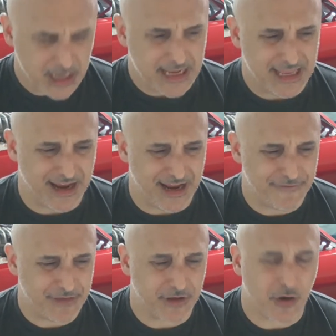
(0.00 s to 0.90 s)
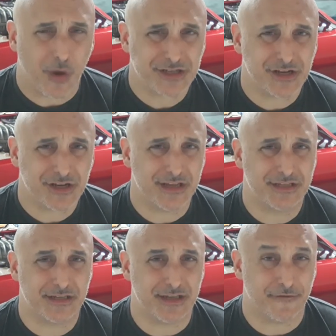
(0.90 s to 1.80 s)
you know, if the question is,
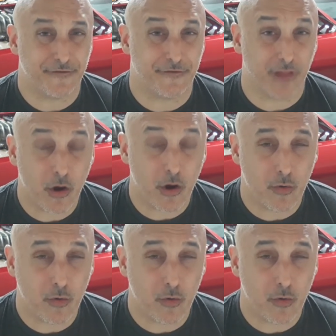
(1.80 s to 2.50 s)
does it flow